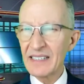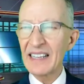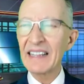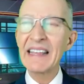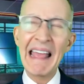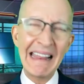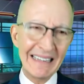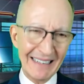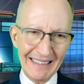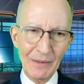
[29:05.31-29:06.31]
is a
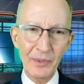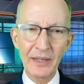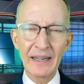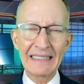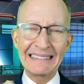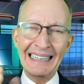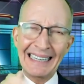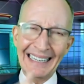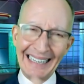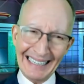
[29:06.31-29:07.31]
candidate with a little, da, da,
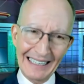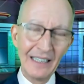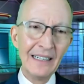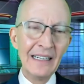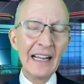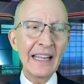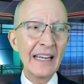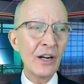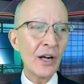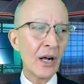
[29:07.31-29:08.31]
da, you
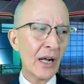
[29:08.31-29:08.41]
know.